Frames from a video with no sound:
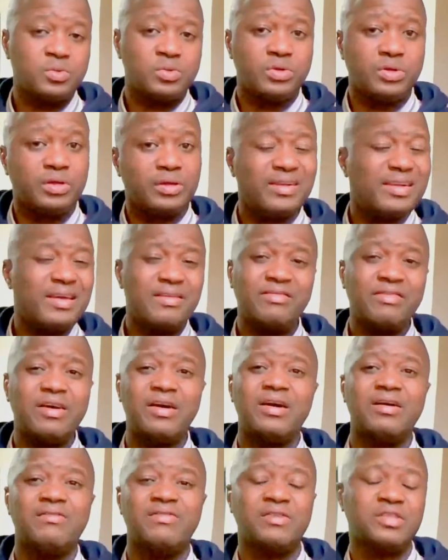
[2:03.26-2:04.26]
will not, never
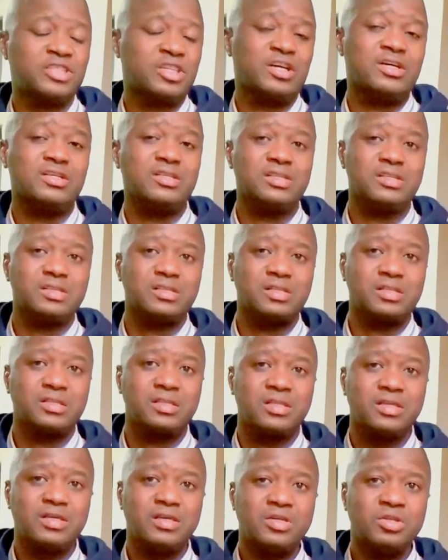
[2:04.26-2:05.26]
have the chances
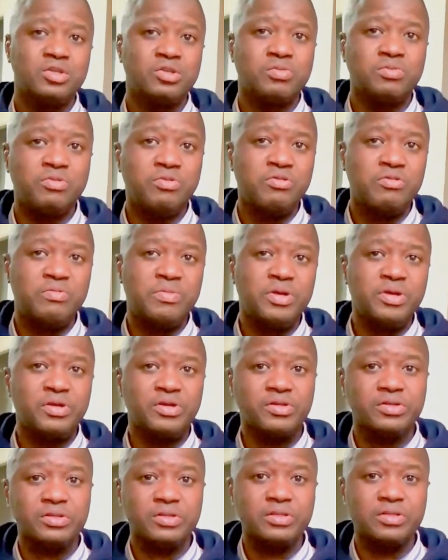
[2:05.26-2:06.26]
to move
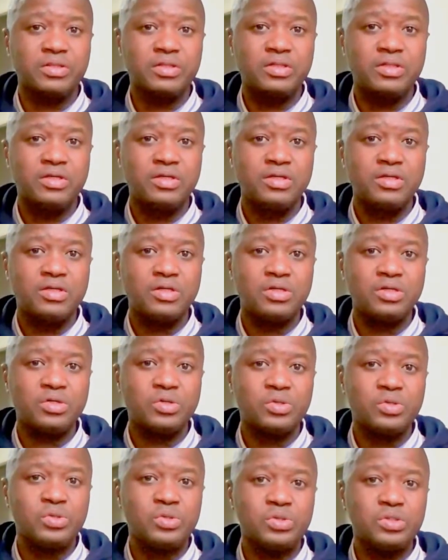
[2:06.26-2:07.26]
beyond
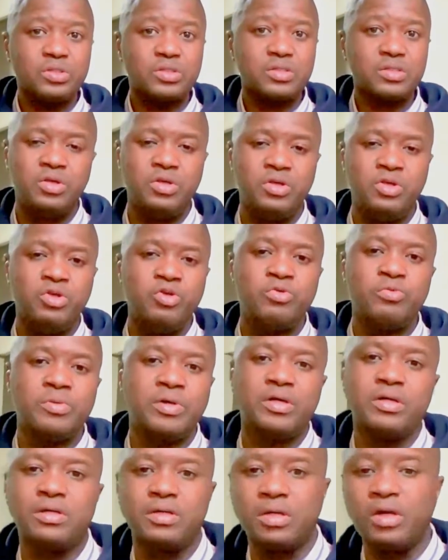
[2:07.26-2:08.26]
those
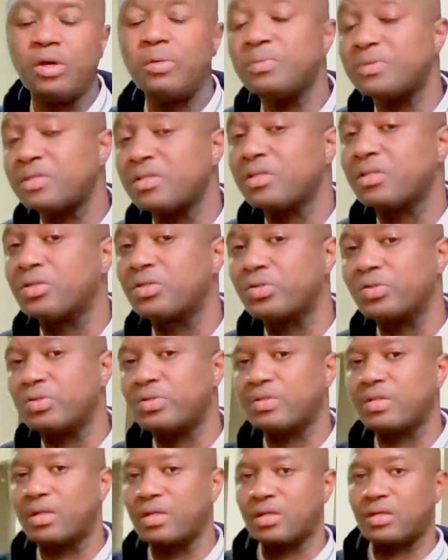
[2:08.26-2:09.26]
human
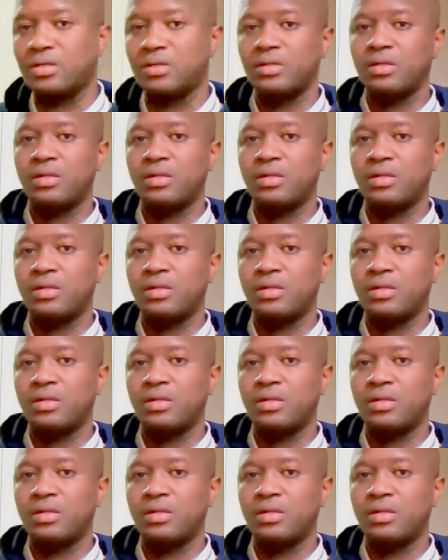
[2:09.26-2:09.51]
obstacles that